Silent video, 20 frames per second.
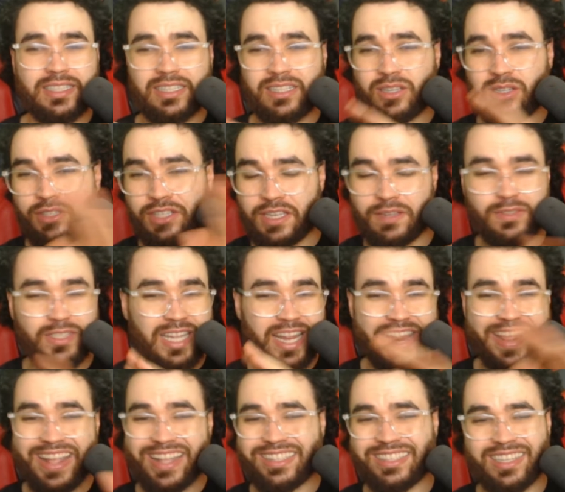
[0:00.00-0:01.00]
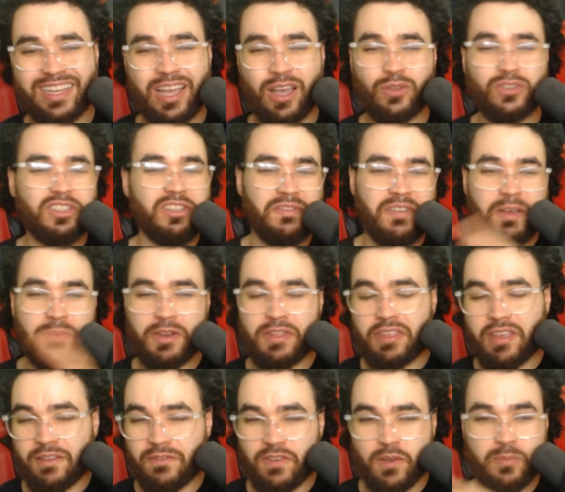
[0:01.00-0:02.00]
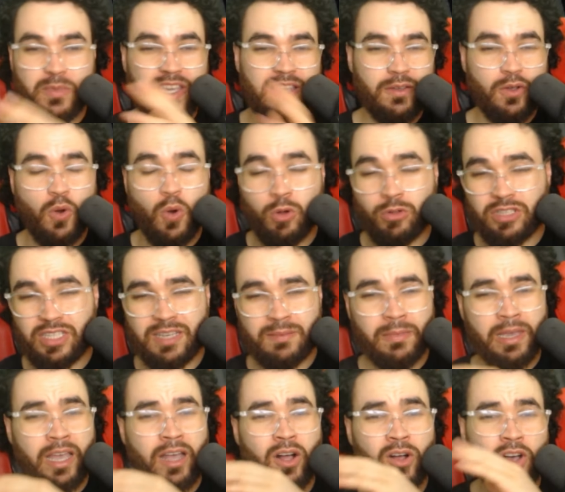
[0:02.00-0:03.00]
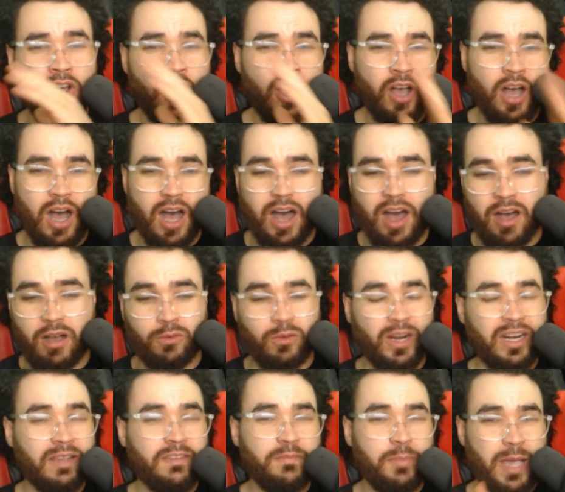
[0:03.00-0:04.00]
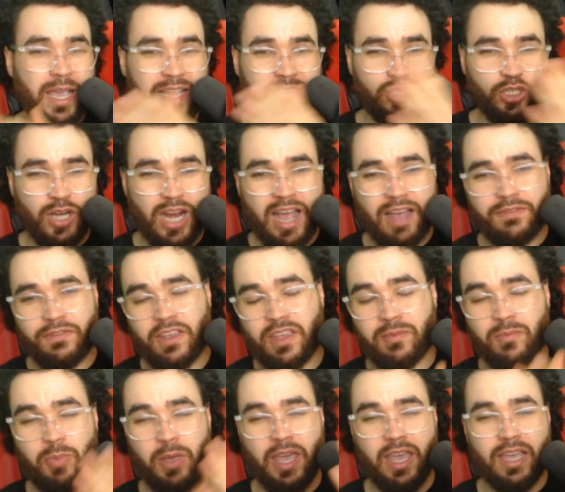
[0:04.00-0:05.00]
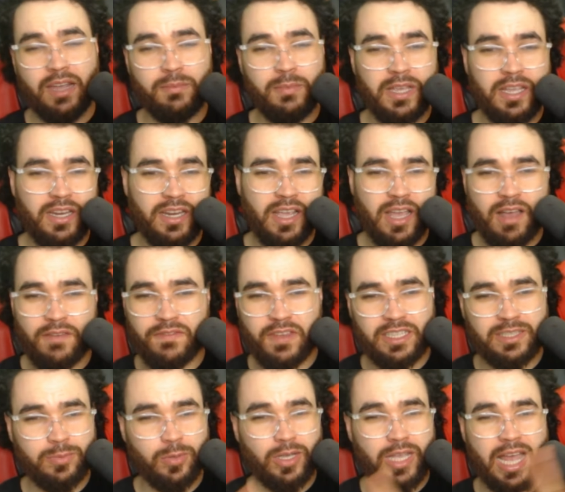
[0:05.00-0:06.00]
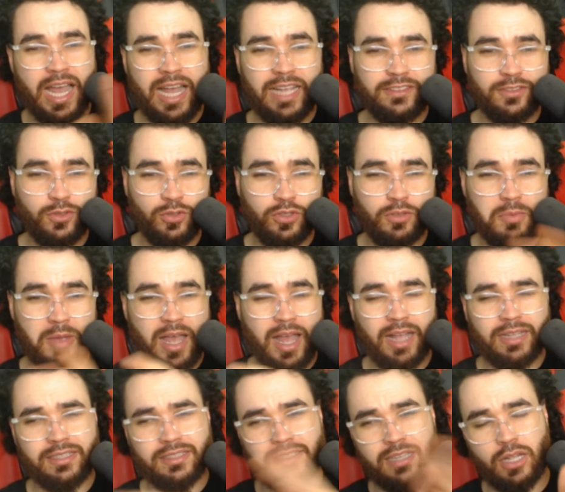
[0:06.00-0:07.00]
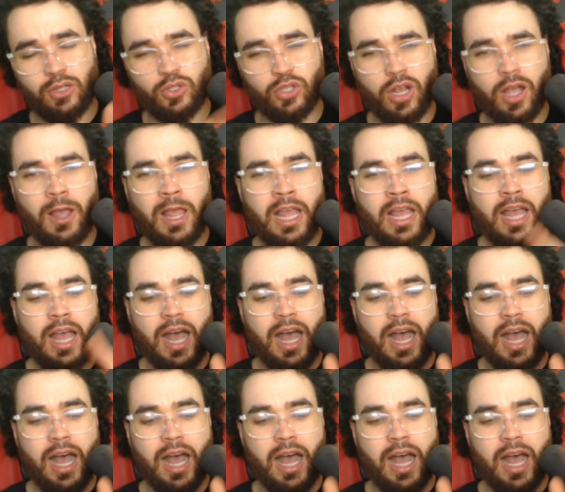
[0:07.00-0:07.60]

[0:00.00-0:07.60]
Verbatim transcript: It gives you the ins and outs of everything from e cold email uh, running paid traffic, paid media, Facebook ads, YouTube ads, etc.